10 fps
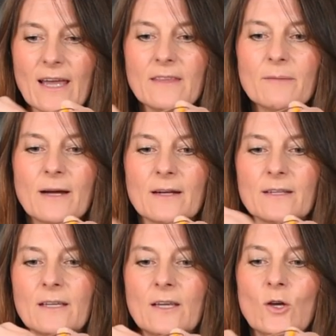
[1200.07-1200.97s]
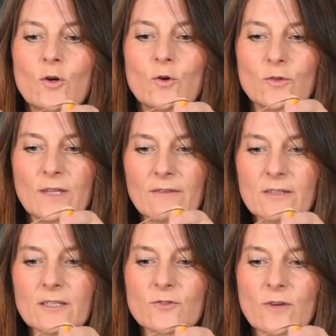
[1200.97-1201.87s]
anybody who
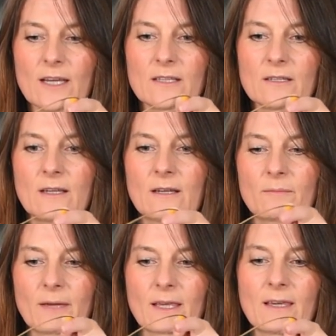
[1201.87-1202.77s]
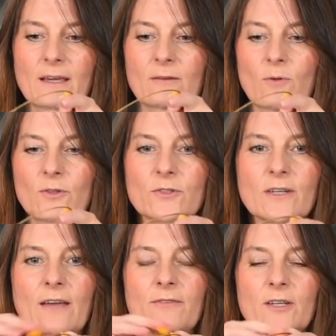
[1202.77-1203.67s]
never tried making water
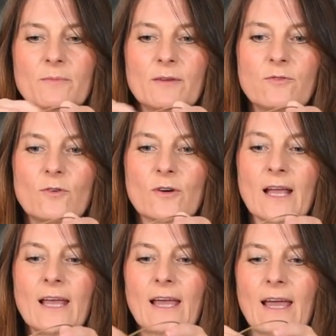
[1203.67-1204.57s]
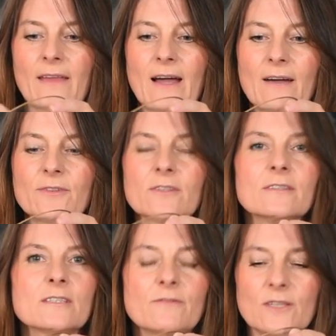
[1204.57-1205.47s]
kefir before, and after
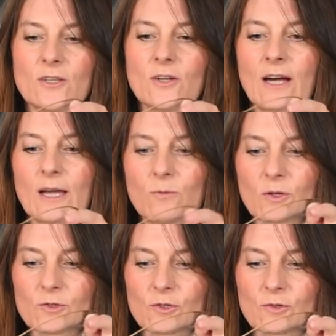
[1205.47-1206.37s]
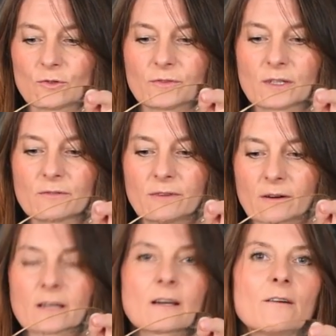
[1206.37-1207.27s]
this video I want you to feel
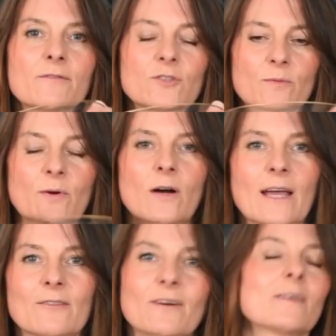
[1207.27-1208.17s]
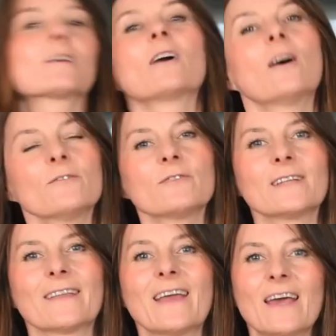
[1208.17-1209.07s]
very comfortable and very
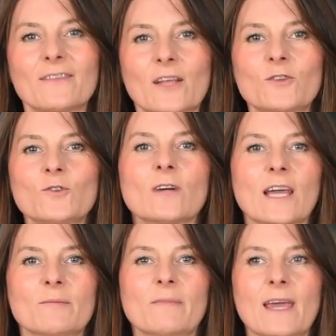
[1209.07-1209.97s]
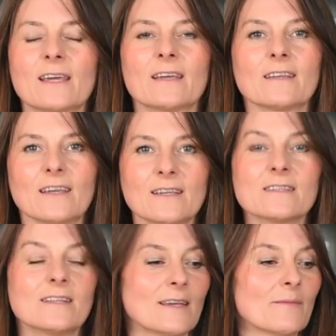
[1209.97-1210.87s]
confident that you can make it
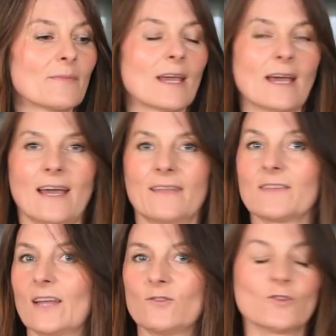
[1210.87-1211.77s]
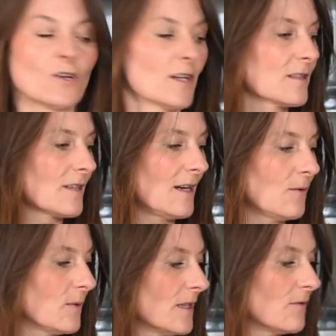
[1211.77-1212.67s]
easily and enjoy it
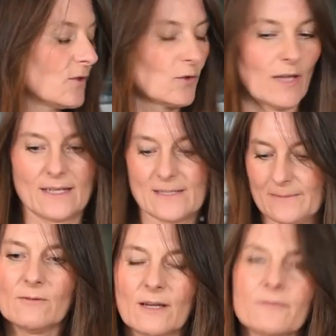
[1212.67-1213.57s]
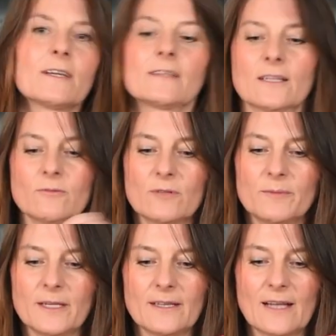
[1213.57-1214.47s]
within few days. So I think that will
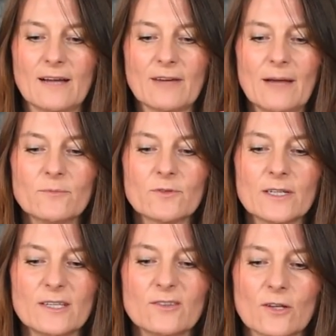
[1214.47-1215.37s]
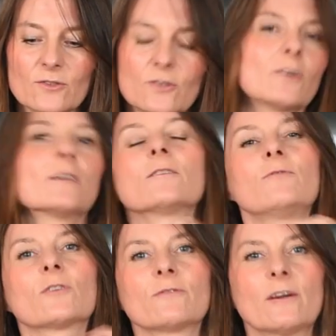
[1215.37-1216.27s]
be enough. I'm really not going
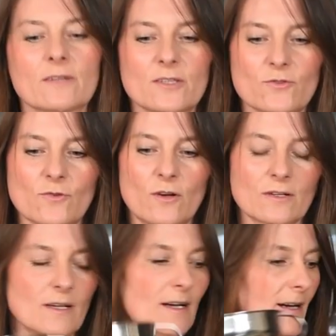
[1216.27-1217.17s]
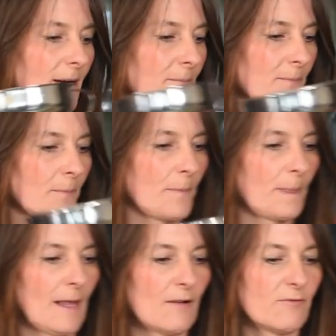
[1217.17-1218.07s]
for very strong
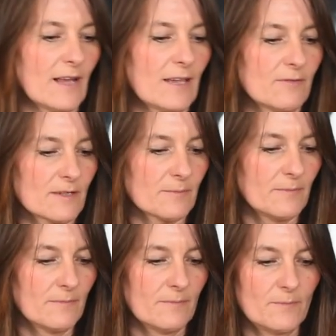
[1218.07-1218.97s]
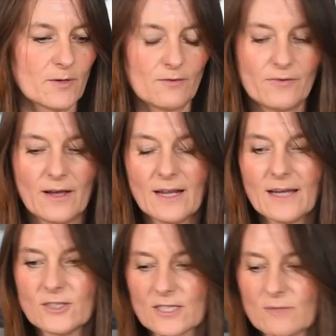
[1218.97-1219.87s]
flavor profile.
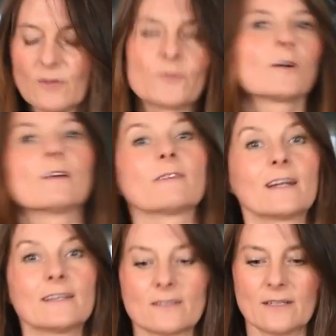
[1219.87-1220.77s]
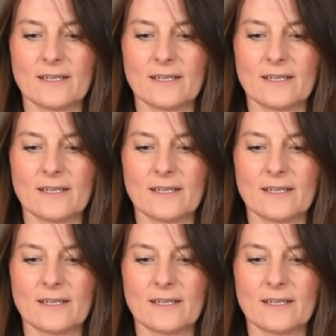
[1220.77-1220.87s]
I just want to have a little